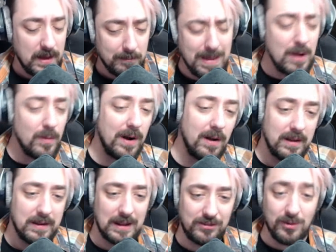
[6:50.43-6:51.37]
Meanwhile,
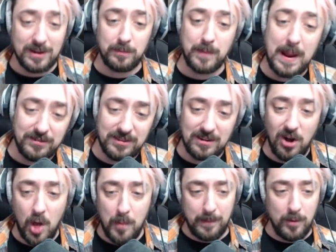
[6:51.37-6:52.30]
Natsuki's babysitting
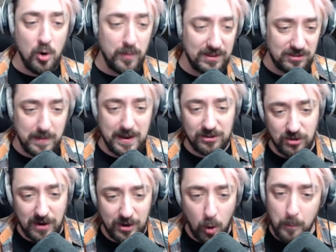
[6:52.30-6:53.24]
all my movements to make
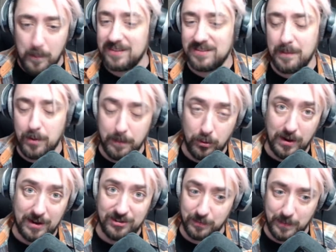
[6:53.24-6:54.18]
sure I don't mess up her
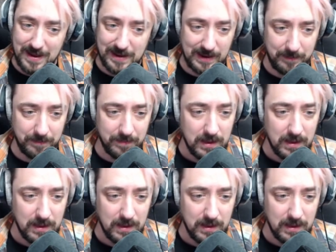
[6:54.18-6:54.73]
precious baking.